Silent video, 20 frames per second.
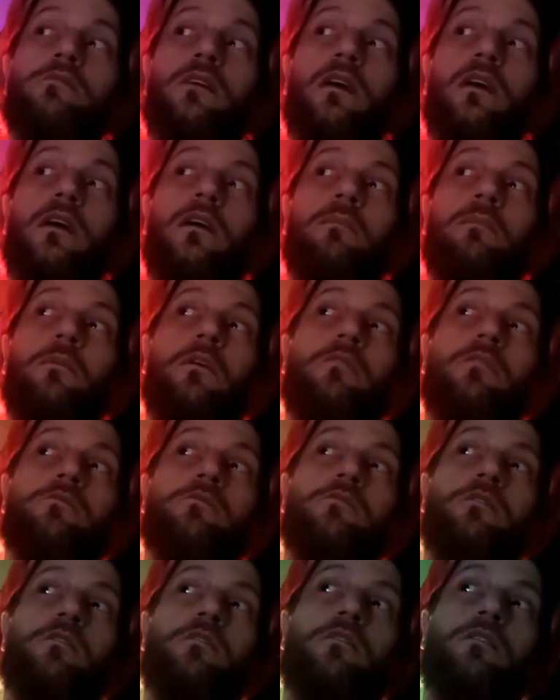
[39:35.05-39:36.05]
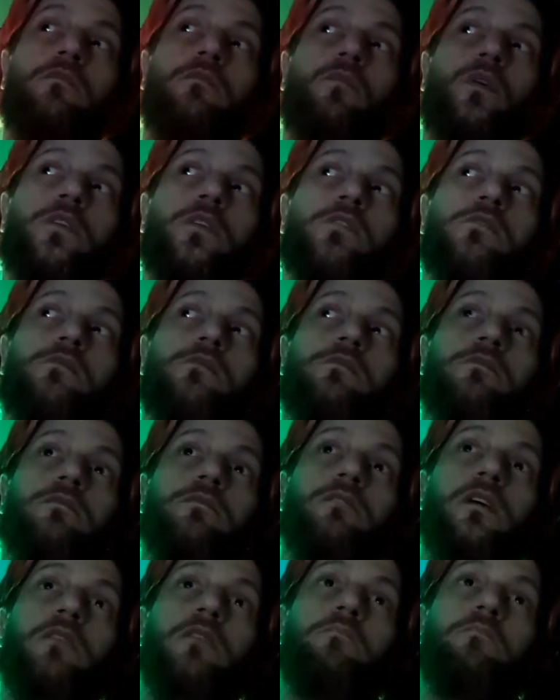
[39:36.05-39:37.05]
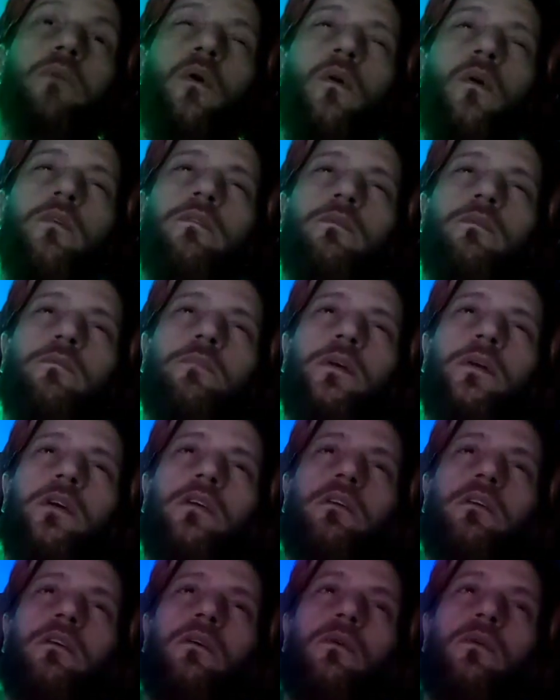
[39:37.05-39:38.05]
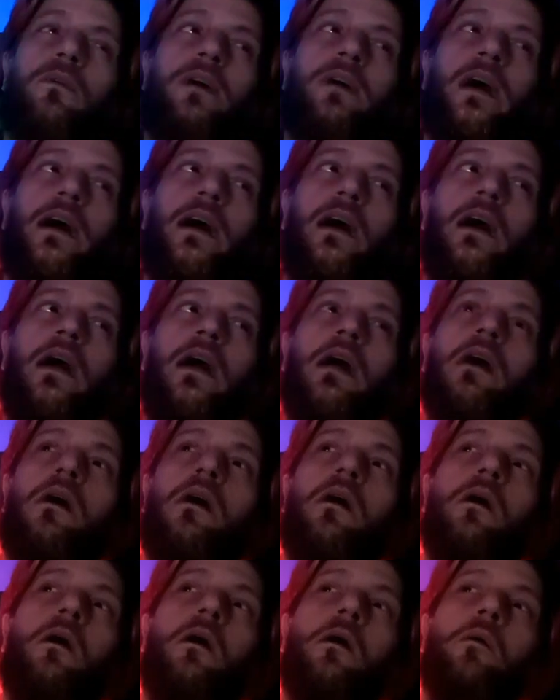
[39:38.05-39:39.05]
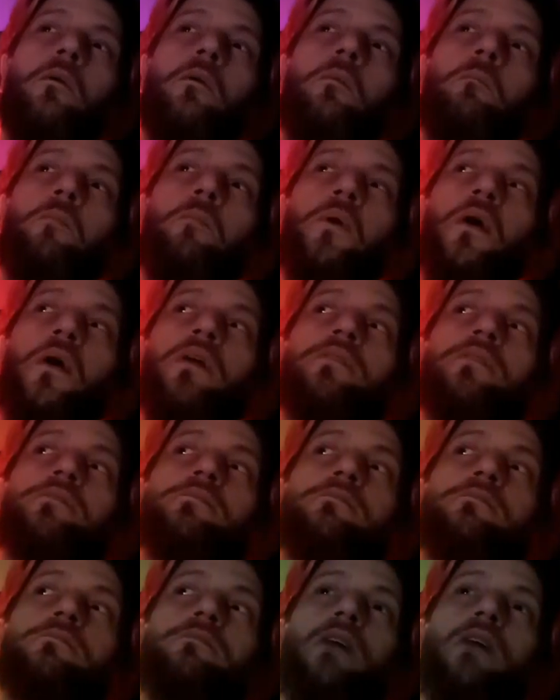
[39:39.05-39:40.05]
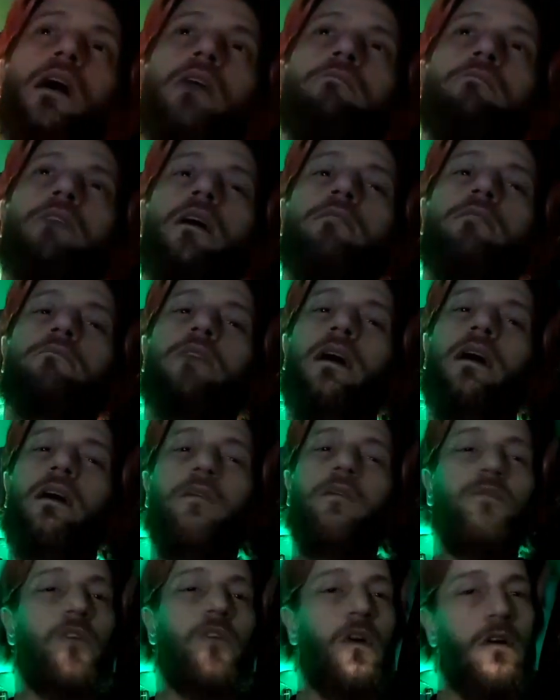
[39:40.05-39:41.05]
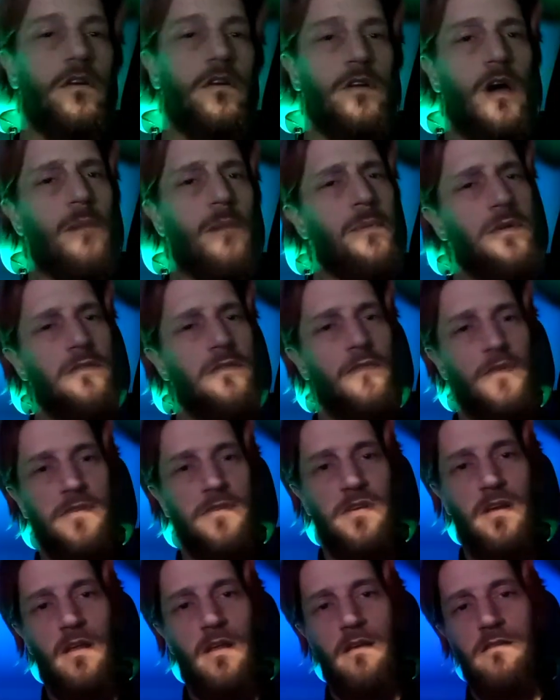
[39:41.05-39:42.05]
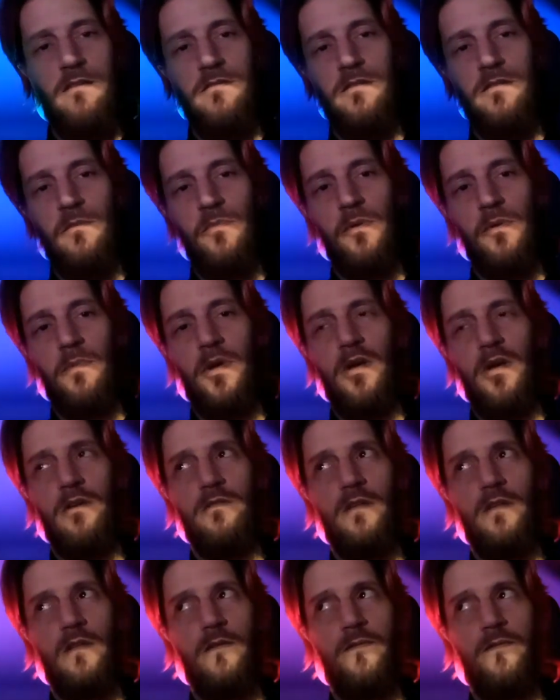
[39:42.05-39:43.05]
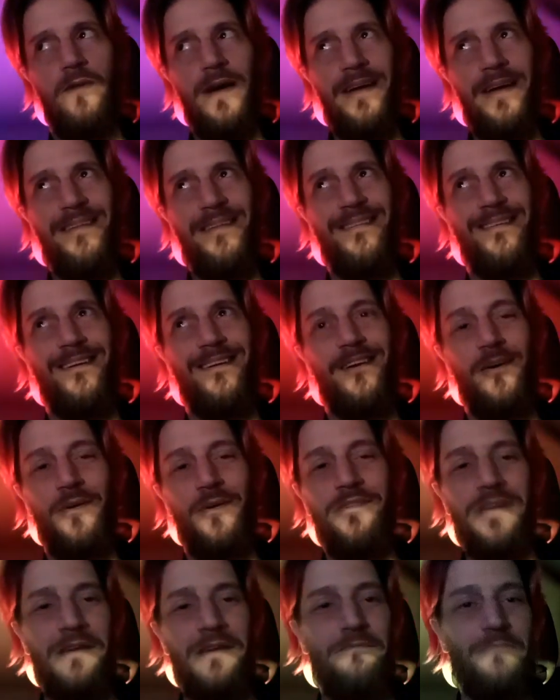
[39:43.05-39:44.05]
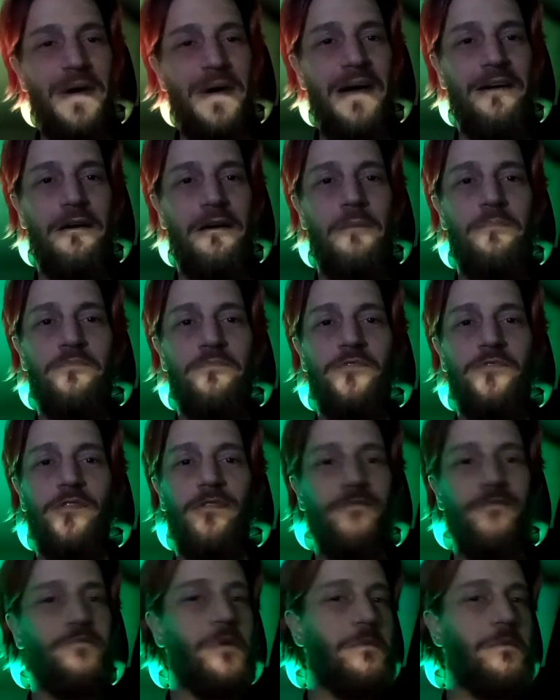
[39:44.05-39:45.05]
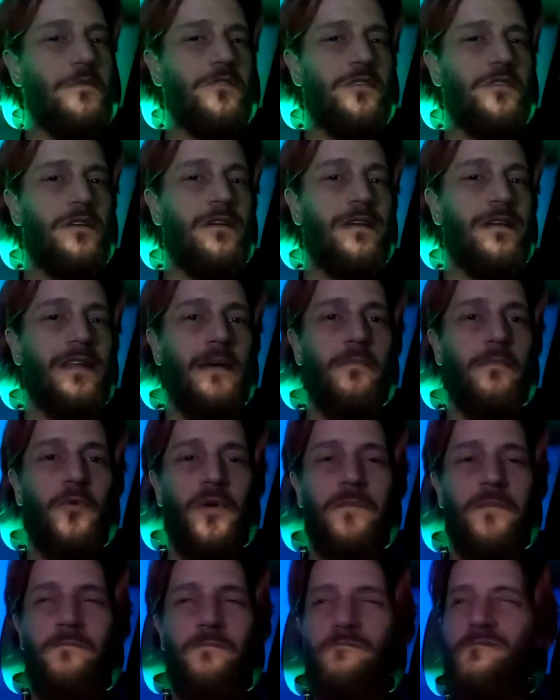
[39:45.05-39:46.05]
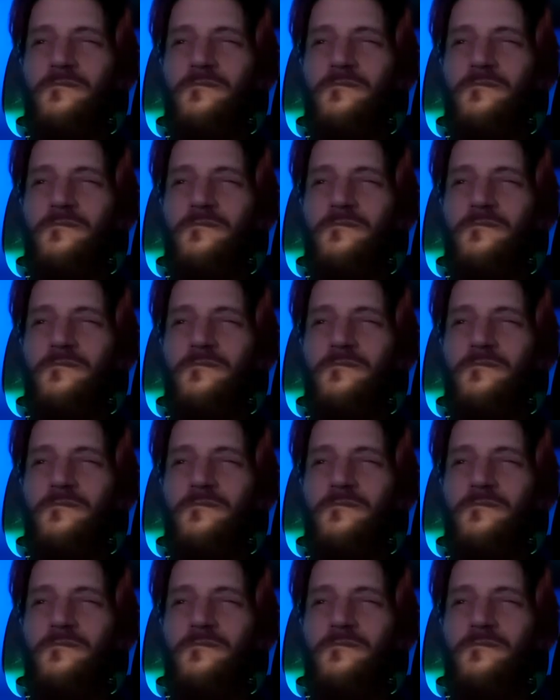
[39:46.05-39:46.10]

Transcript: Like, I'm not sure which. Like, both would be okay, but I'd rather have the hard copies of the CDs simply because of the fact that I always have backups of my music at that point.